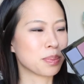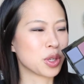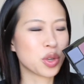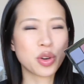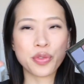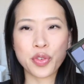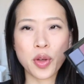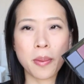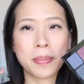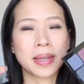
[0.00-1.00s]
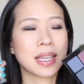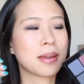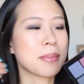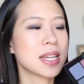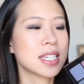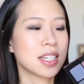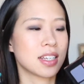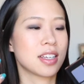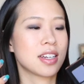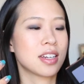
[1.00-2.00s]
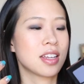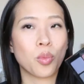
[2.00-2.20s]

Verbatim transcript: beautiful, pigmented,